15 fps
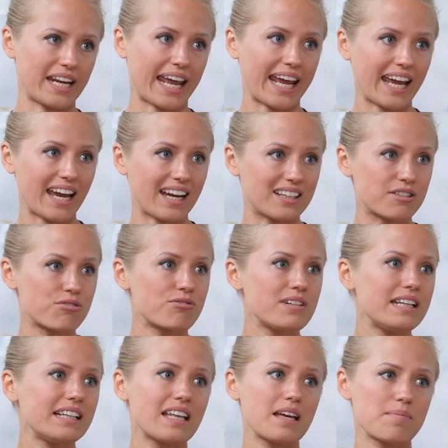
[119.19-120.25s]
and I had
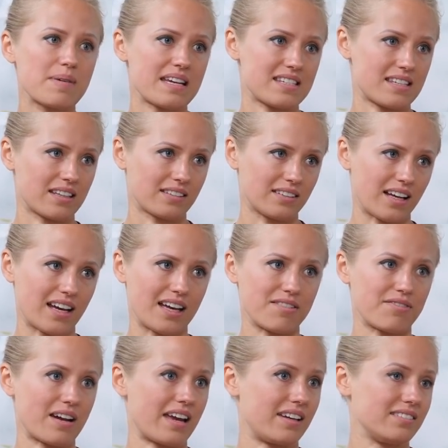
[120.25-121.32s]
really amazing
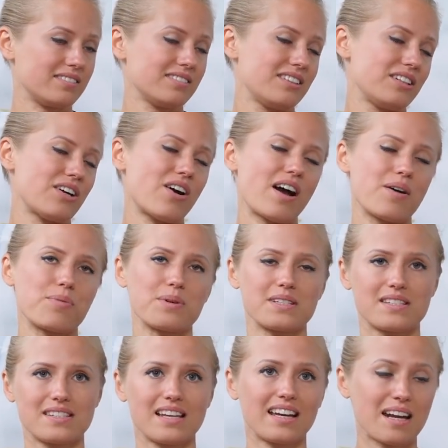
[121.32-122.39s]
life. I
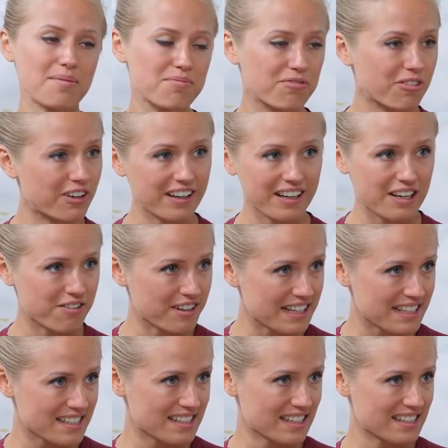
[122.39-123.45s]
was set up for a
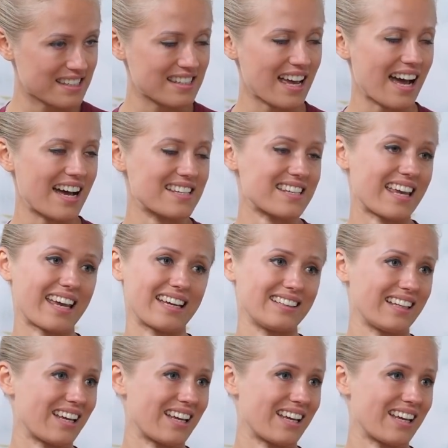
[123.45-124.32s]
career success. I had